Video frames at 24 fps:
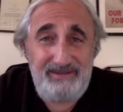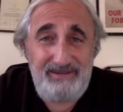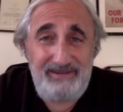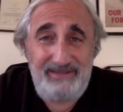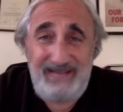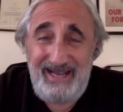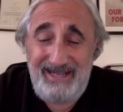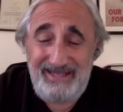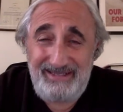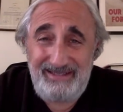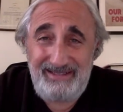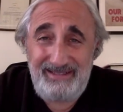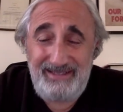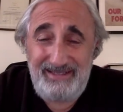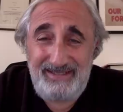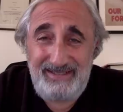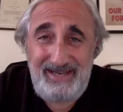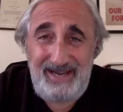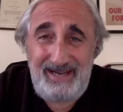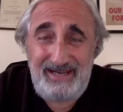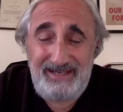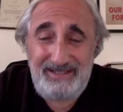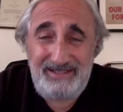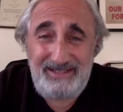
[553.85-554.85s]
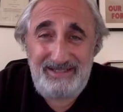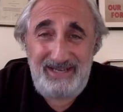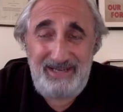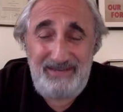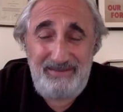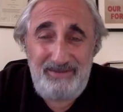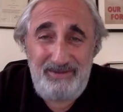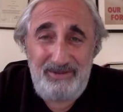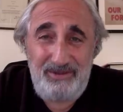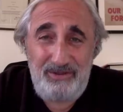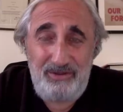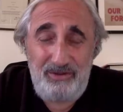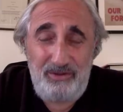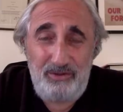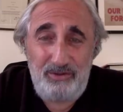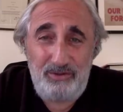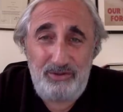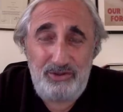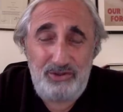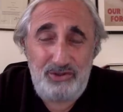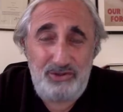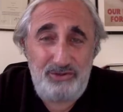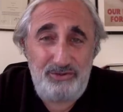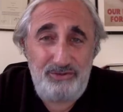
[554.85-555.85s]
that exact statement
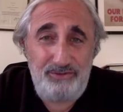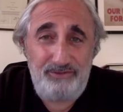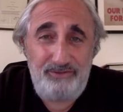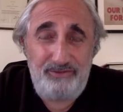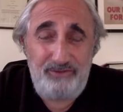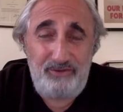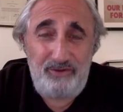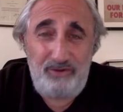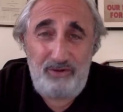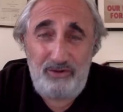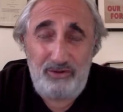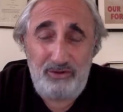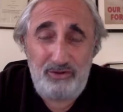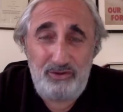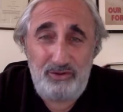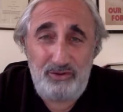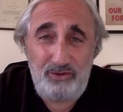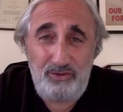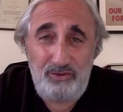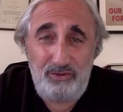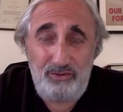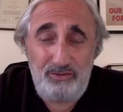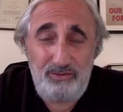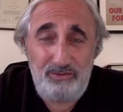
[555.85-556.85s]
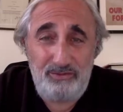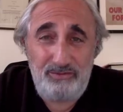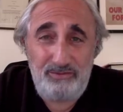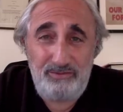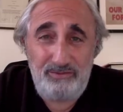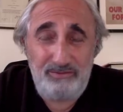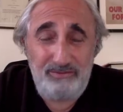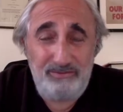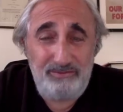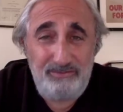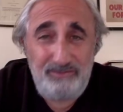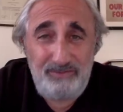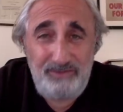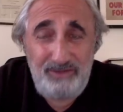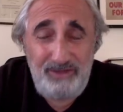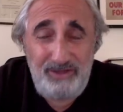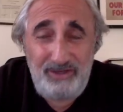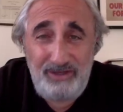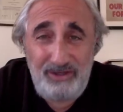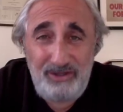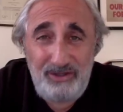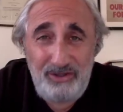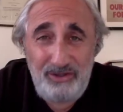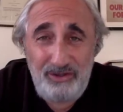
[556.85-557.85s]
holds true for also
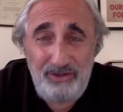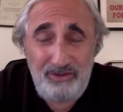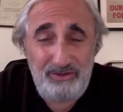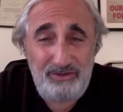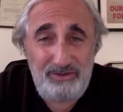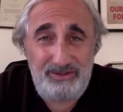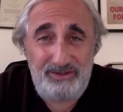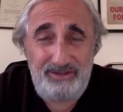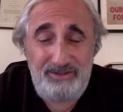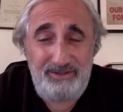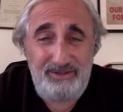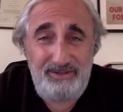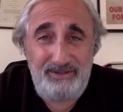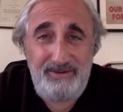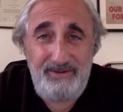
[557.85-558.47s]
young girls.